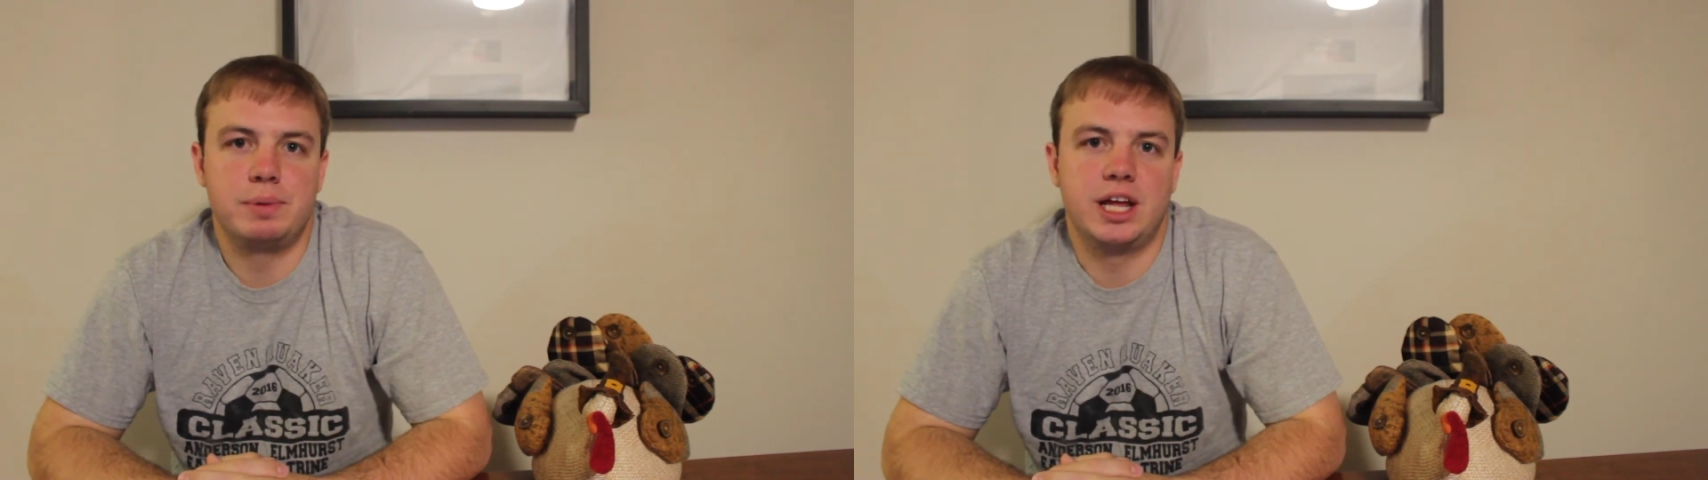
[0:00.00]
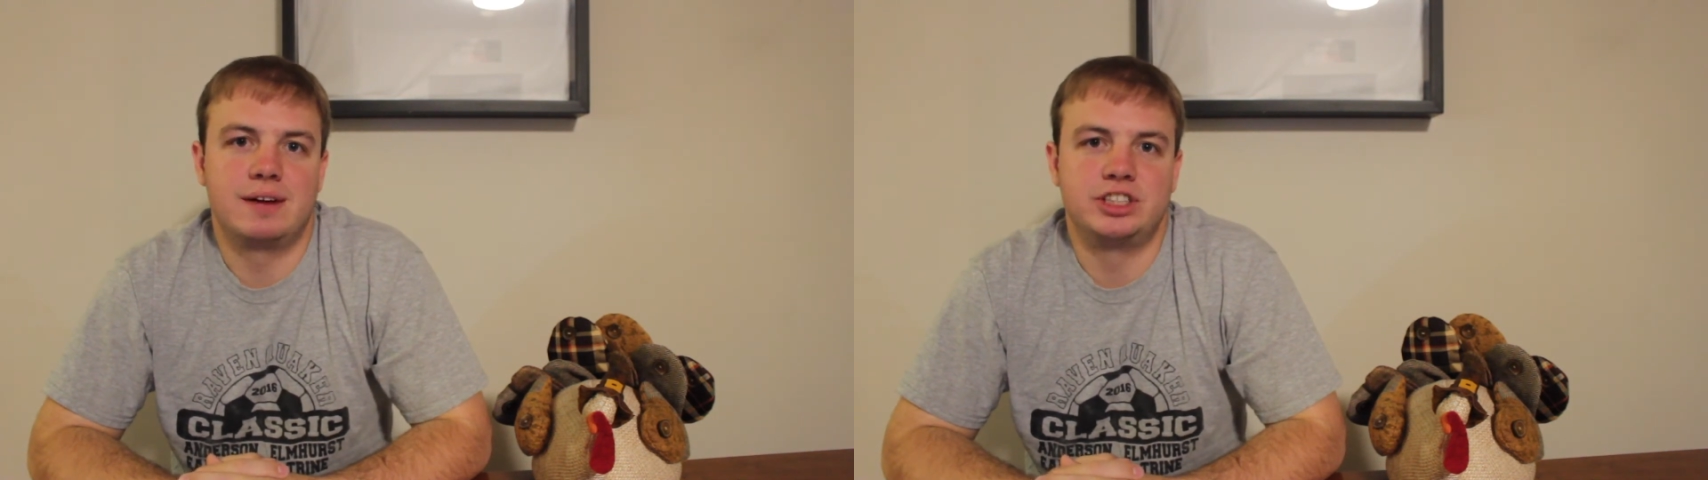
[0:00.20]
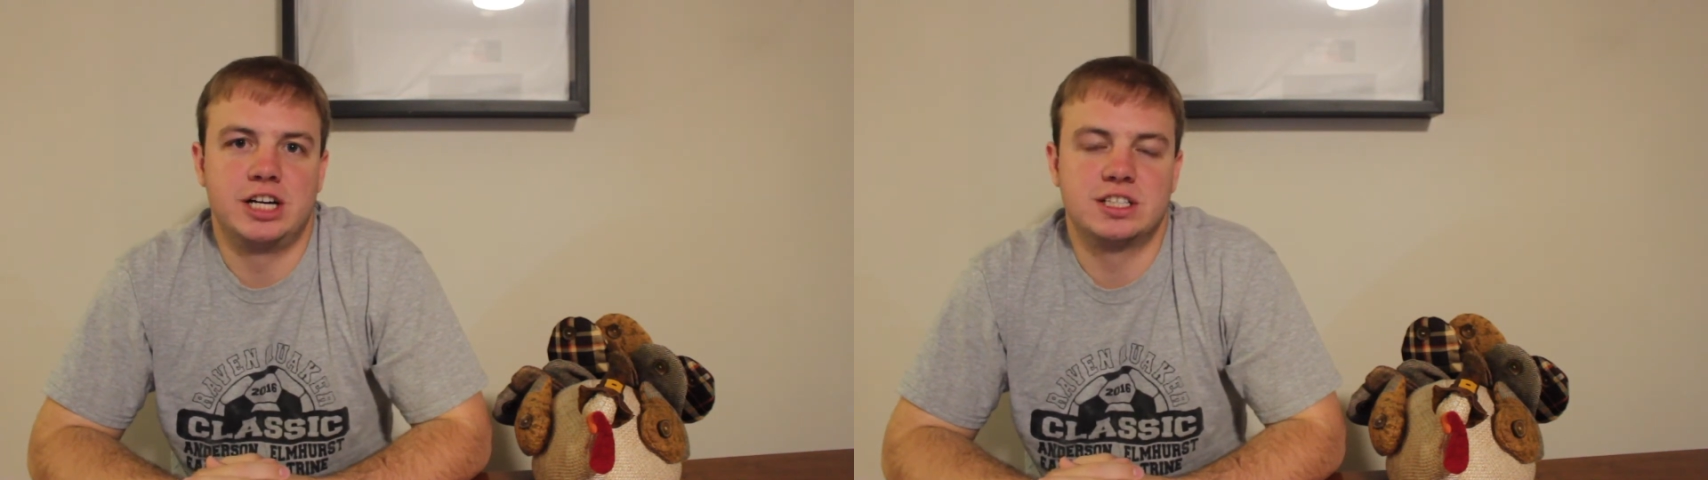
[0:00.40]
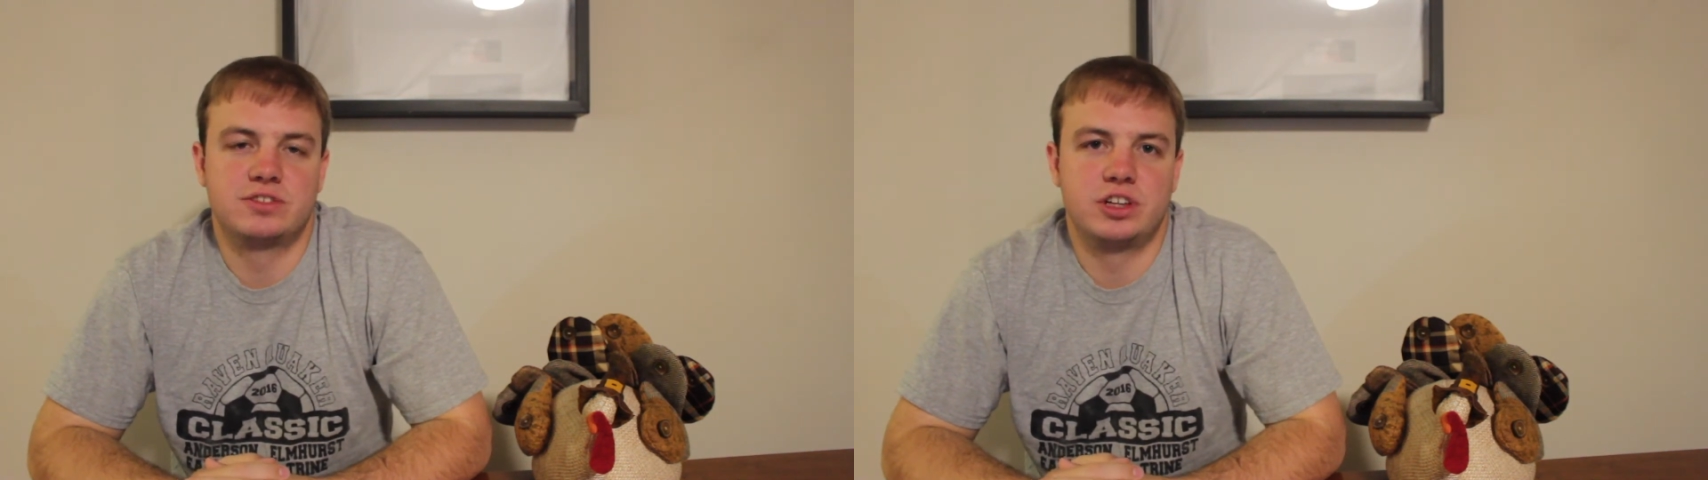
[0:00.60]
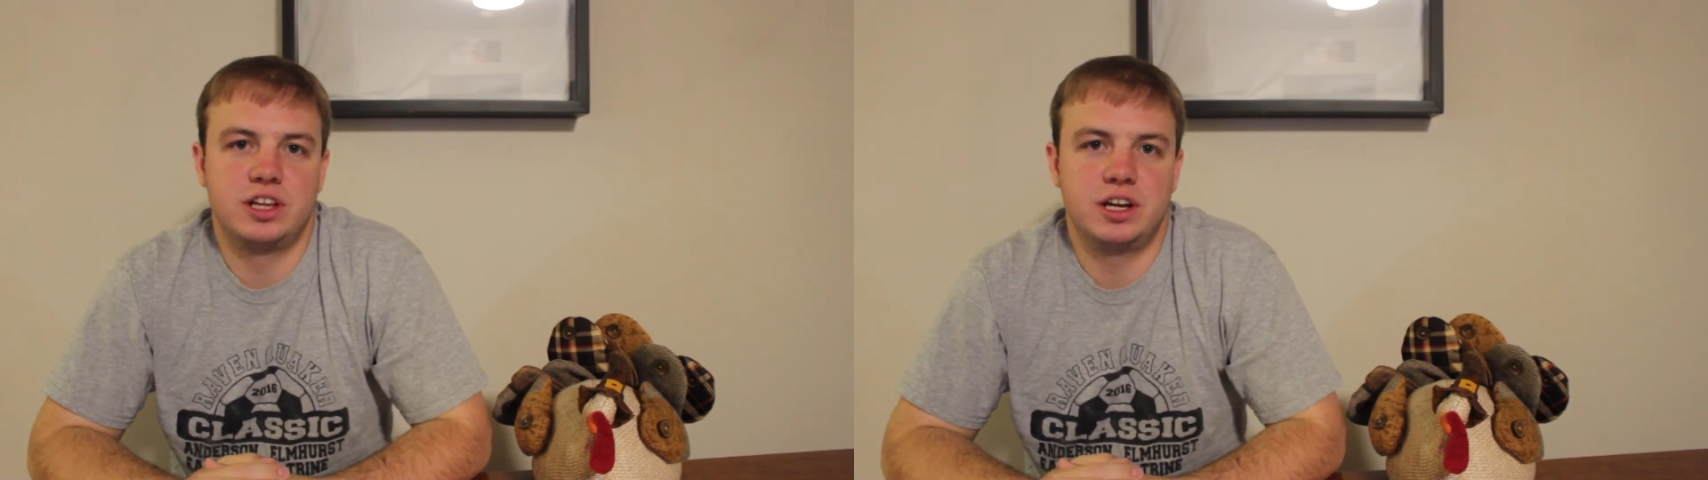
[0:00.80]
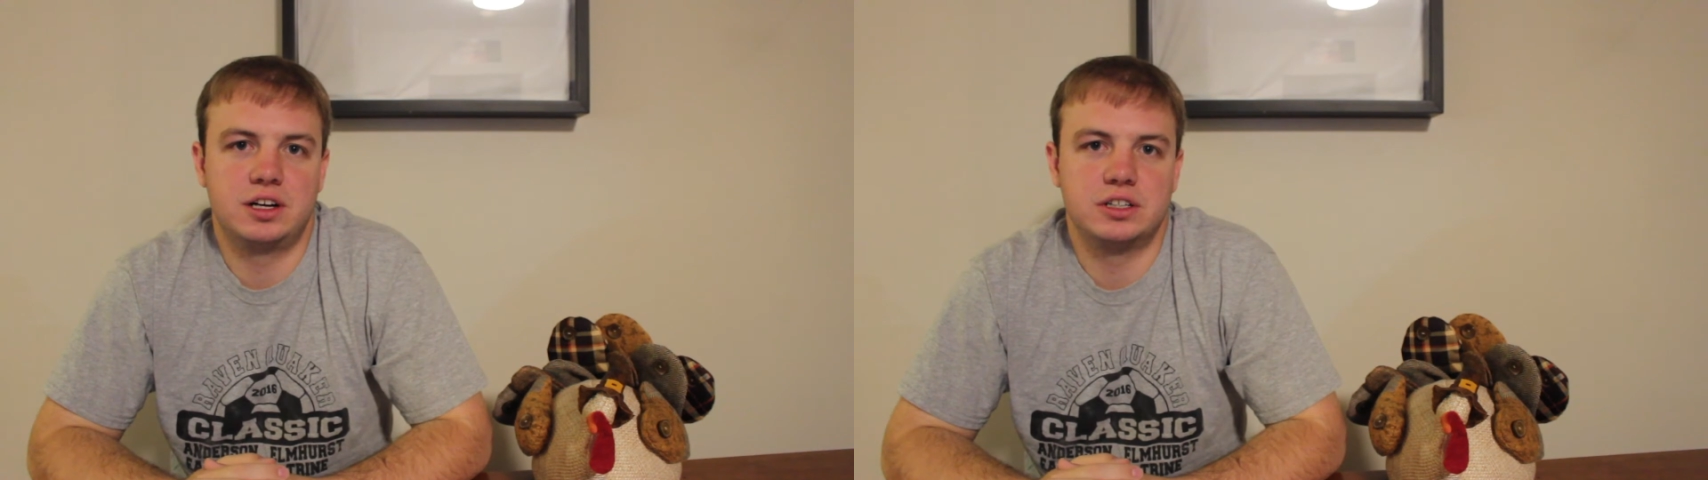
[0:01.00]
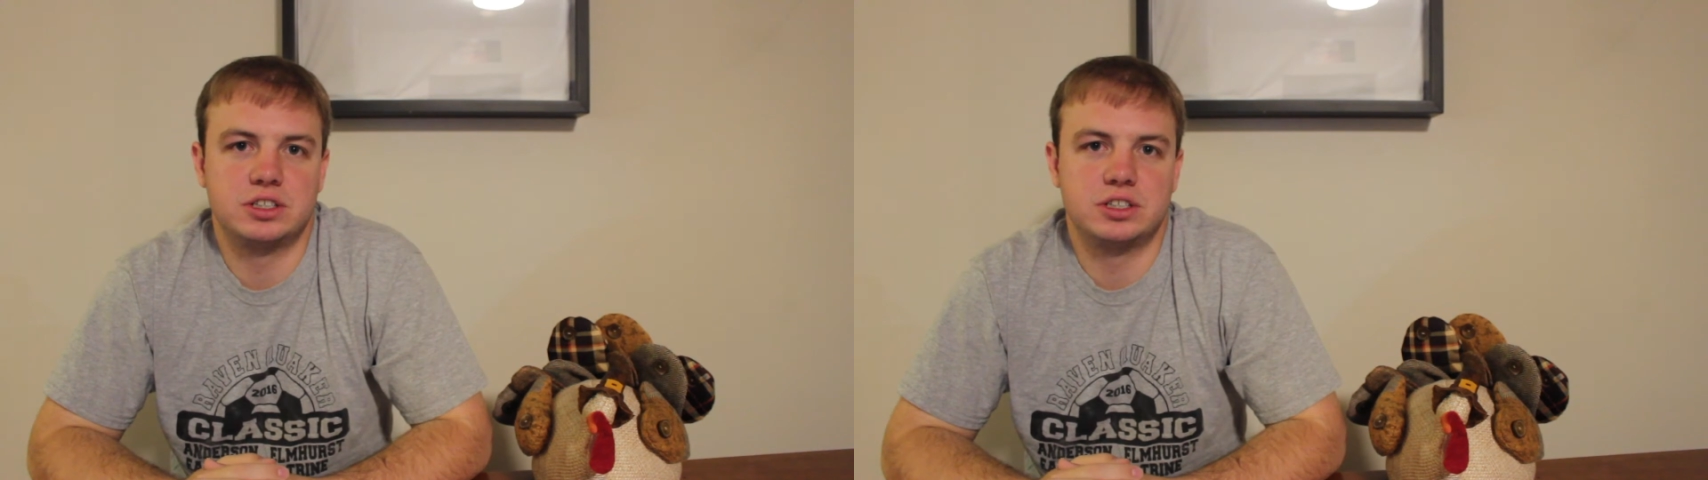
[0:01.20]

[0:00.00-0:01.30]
playoff chances for the year,